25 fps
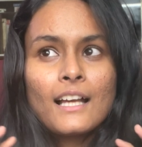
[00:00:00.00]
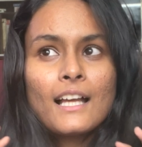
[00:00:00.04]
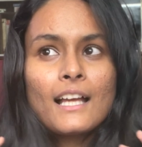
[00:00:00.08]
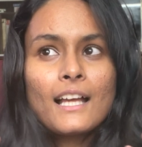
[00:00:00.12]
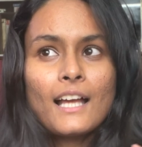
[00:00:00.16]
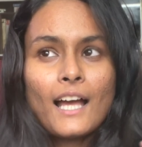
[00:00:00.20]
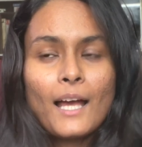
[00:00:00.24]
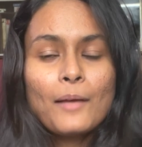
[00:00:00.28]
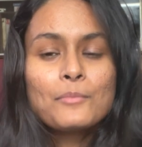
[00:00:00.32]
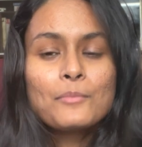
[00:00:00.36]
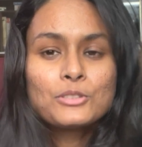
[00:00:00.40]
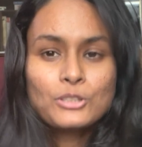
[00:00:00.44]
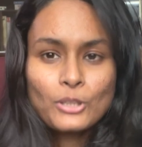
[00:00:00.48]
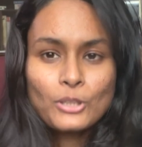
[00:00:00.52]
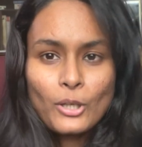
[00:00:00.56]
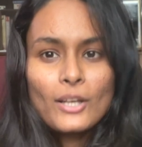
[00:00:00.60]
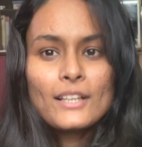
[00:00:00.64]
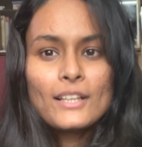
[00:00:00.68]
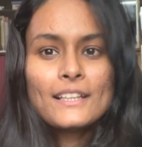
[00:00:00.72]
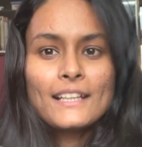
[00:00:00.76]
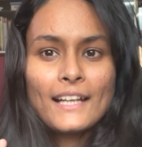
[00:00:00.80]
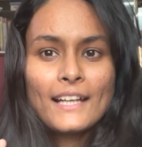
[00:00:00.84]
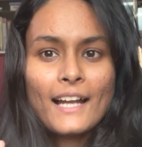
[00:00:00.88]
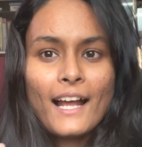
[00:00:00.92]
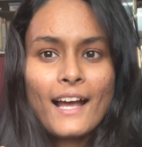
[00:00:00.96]
I'm sure
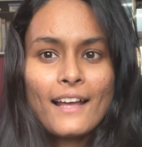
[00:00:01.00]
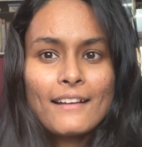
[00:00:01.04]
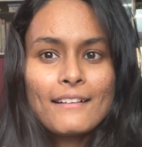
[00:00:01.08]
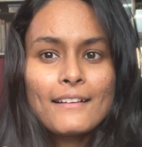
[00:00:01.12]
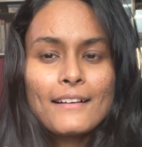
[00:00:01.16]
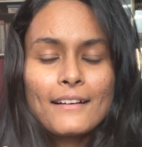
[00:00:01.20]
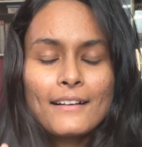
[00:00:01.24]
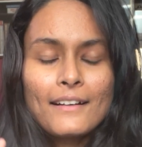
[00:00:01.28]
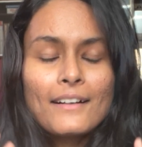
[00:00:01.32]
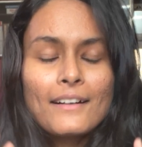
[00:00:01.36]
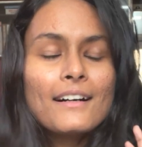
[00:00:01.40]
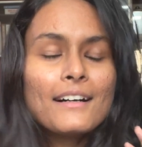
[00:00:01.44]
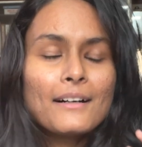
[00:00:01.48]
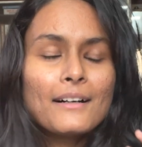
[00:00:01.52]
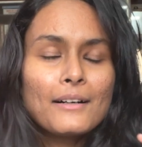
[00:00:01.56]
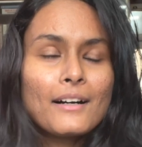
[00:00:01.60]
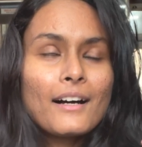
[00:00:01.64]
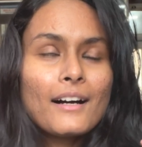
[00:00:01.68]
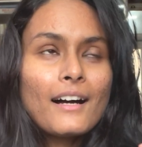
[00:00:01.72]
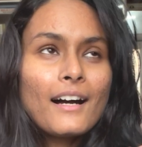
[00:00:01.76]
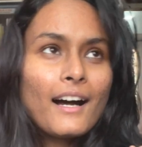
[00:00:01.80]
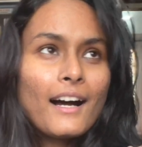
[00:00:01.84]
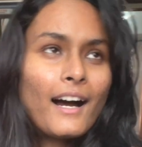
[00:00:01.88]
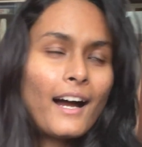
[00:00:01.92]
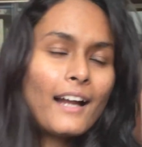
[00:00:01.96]
there are
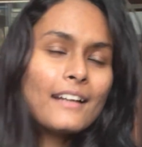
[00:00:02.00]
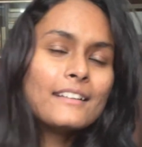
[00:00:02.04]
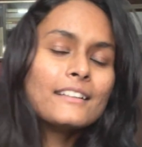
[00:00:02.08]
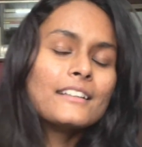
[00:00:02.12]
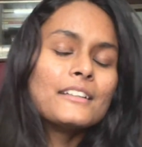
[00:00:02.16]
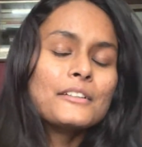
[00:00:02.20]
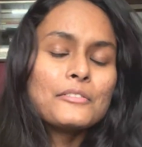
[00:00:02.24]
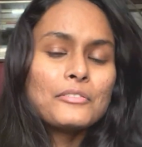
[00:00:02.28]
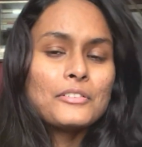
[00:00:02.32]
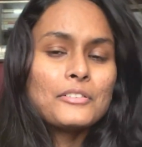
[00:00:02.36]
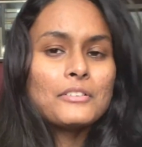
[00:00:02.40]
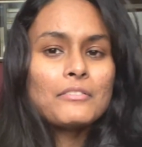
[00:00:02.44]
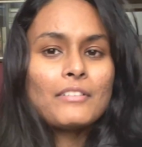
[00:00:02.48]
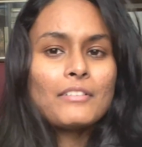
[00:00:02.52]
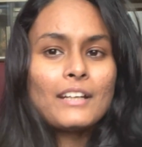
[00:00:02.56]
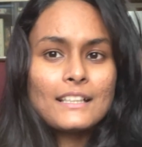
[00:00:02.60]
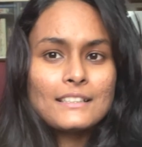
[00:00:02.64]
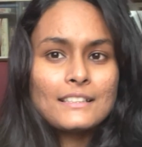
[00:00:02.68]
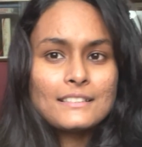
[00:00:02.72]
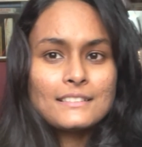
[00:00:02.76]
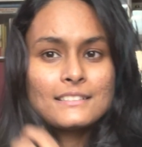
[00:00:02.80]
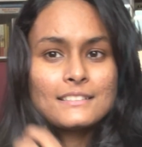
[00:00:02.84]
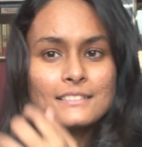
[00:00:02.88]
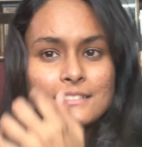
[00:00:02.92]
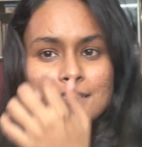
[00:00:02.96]
100 different
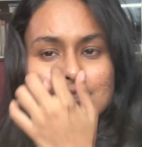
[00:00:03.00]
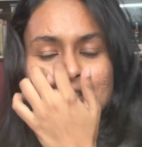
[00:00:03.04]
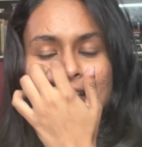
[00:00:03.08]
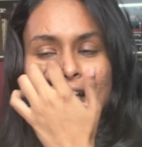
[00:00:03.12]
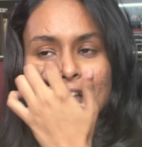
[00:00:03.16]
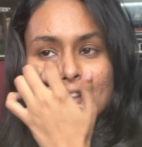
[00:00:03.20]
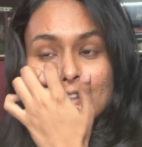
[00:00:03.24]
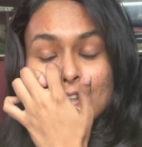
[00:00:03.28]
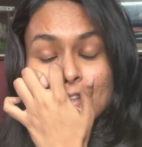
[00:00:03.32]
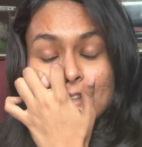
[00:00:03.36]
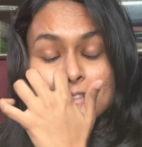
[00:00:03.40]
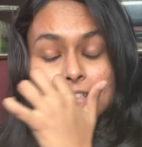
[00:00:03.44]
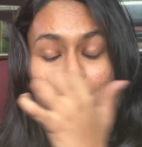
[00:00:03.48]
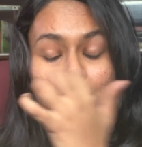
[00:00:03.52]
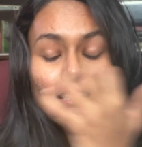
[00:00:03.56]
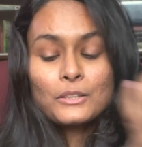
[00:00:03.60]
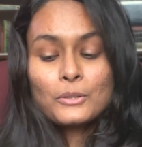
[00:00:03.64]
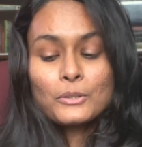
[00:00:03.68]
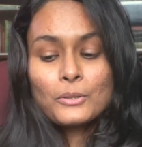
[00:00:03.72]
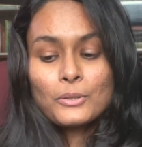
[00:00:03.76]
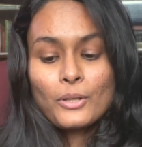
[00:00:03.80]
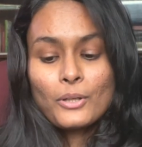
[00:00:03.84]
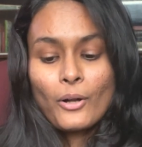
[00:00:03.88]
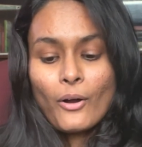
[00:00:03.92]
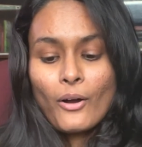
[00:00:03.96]
ways that things can
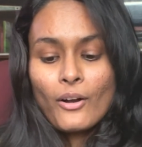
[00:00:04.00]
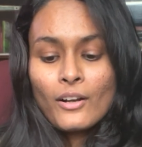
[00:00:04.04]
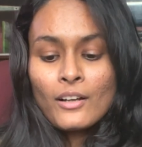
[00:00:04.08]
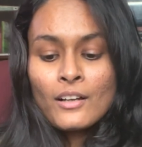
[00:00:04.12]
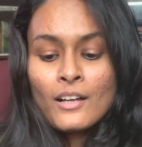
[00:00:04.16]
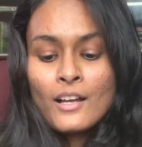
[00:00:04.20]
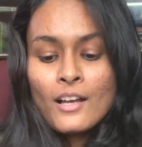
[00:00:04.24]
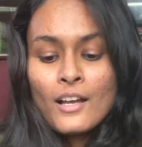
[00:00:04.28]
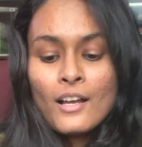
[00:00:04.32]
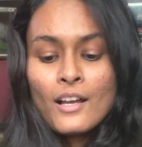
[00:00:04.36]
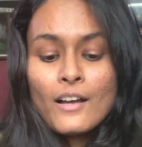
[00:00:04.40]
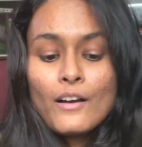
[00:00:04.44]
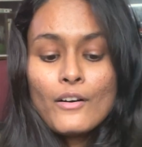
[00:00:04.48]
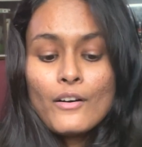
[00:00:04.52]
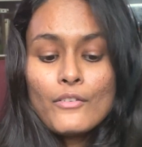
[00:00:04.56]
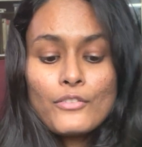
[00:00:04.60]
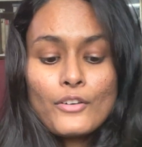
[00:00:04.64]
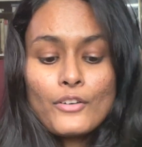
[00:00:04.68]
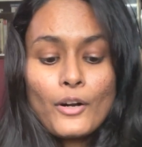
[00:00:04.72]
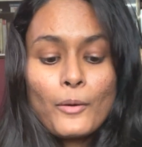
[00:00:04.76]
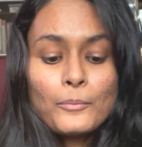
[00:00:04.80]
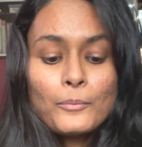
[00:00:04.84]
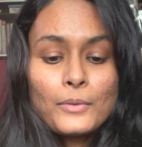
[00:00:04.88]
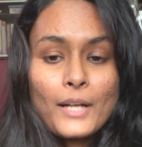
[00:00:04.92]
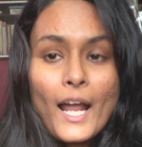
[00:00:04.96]
go wrong
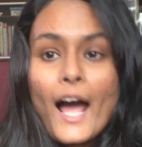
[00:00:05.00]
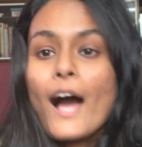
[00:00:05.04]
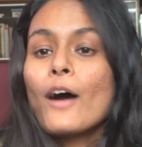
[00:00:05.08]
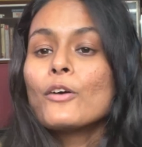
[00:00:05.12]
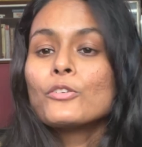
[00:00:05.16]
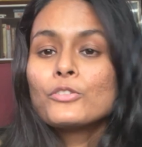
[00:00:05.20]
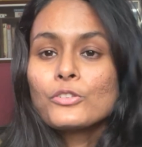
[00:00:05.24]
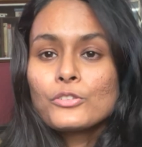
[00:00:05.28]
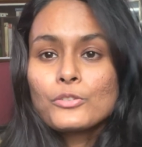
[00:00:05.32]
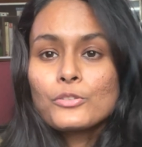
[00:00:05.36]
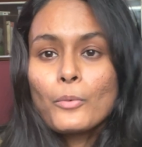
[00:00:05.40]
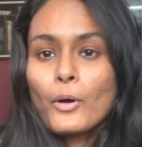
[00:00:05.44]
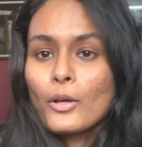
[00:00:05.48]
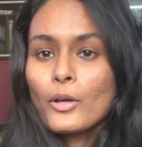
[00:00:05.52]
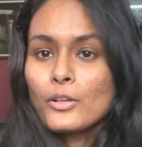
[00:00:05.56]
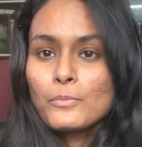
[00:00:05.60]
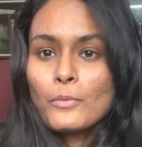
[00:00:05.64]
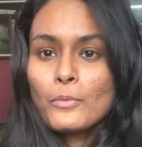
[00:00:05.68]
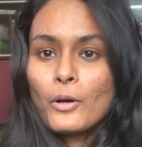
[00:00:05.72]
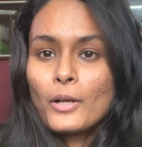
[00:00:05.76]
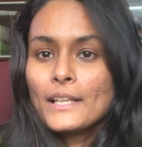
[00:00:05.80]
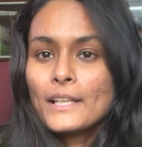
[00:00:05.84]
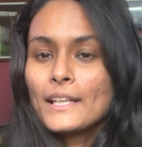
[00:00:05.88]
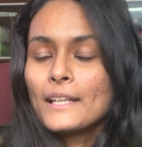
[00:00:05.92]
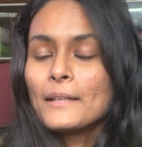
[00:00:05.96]
from now to tomorrow
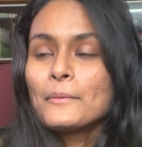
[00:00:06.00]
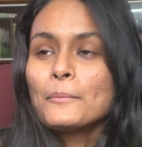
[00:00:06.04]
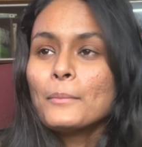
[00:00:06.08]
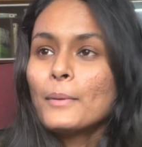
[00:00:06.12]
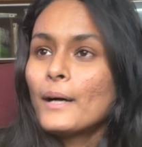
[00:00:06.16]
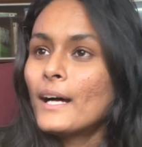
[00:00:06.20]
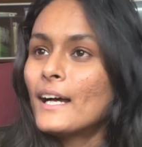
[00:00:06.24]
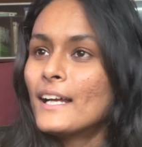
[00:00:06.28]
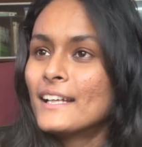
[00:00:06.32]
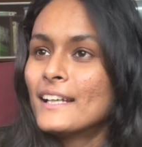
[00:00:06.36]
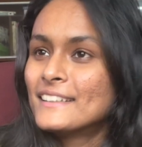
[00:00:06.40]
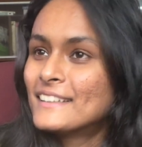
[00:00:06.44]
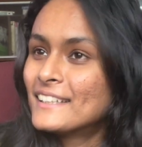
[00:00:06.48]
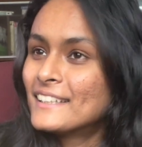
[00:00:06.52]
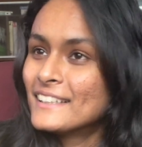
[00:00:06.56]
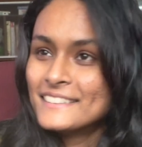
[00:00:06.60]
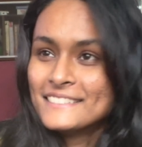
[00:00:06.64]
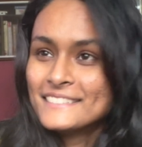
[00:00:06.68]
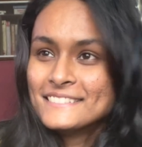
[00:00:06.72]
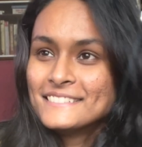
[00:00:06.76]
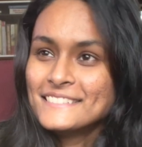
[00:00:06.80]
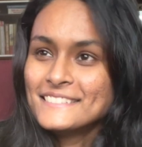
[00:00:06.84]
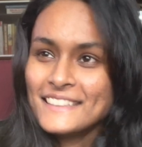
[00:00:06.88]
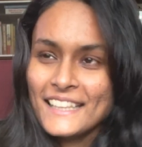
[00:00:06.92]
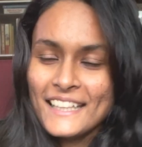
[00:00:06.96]
morning, but
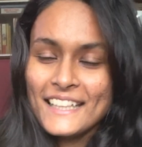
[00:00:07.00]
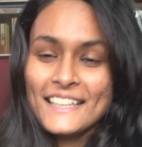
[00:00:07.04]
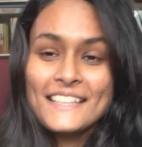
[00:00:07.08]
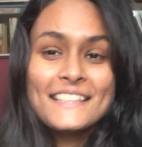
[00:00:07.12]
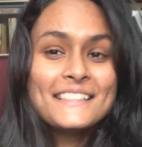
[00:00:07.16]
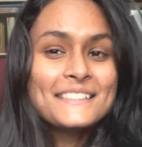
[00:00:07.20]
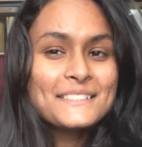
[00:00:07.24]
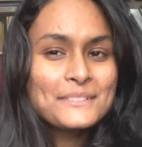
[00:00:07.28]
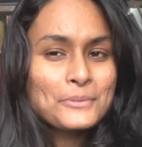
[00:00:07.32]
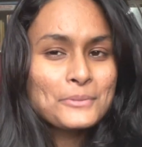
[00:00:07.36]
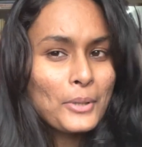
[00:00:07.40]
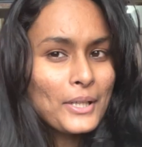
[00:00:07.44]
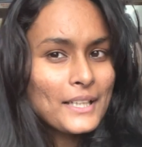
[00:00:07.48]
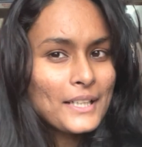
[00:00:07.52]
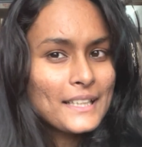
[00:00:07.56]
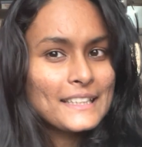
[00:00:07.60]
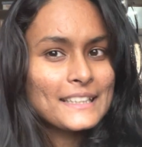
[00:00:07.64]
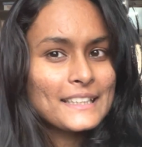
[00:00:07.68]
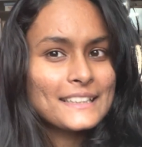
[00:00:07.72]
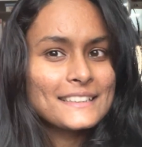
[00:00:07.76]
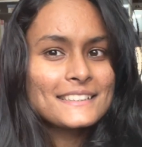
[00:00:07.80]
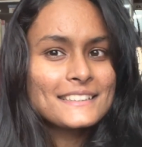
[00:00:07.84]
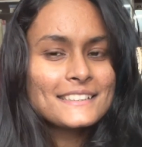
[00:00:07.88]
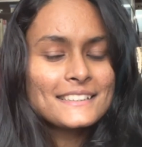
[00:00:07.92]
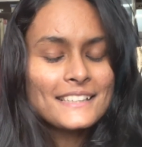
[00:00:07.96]
it is what it
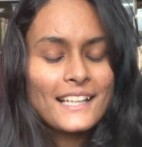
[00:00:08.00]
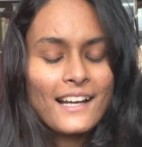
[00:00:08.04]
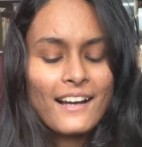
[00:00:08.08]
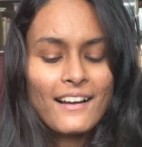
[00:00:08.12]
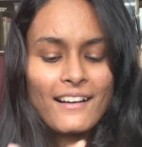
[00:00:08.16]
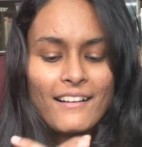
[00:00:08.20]
is.